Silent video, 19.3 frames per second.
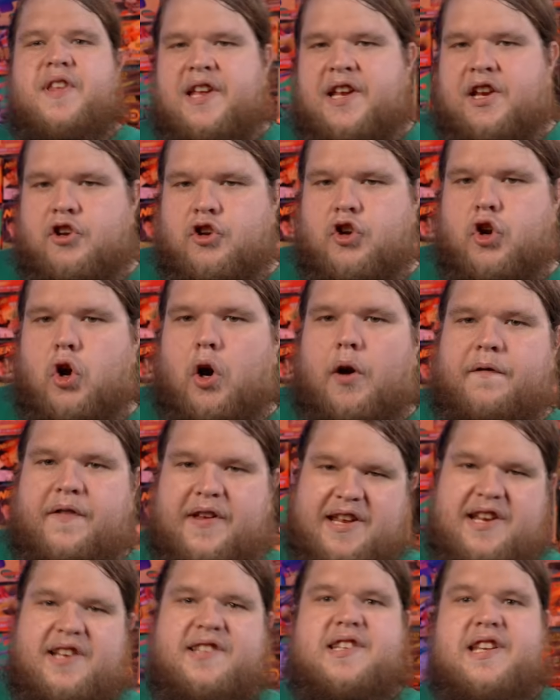the Nerf
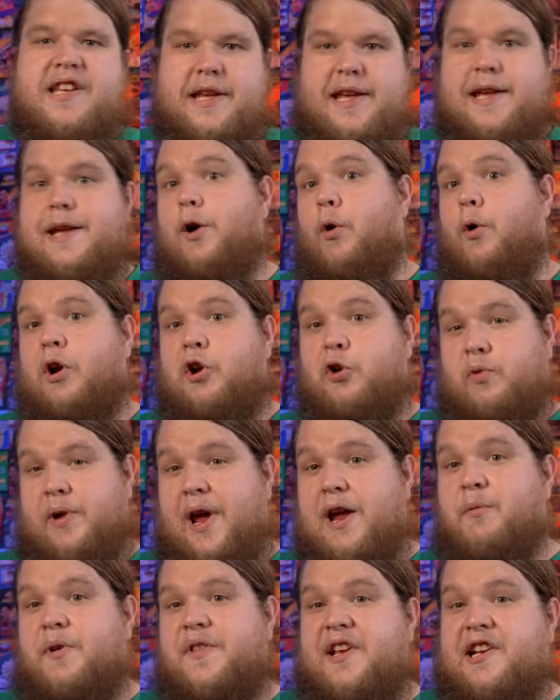Easy E or
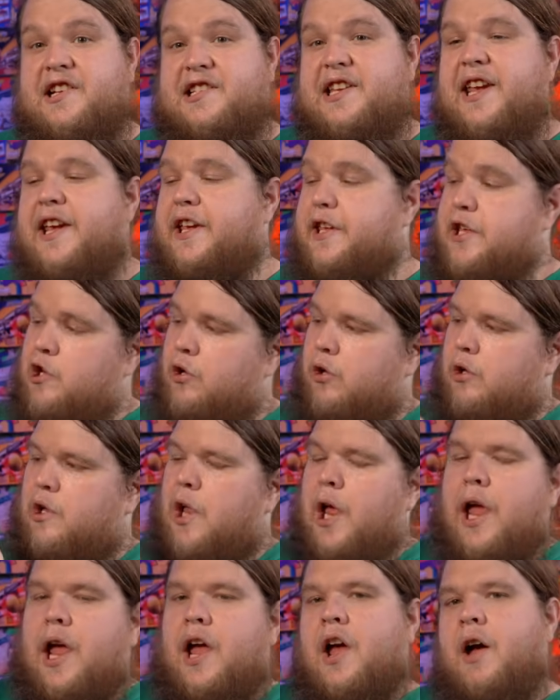Create with Ezekiel
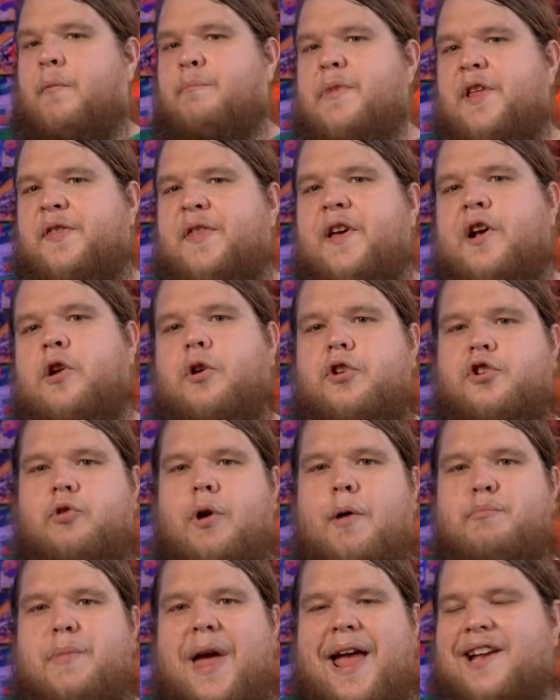Mythical
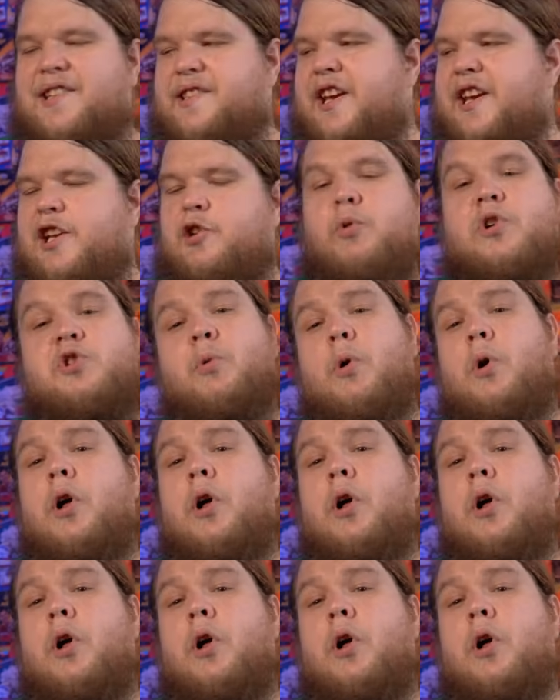Drum Magazine, which will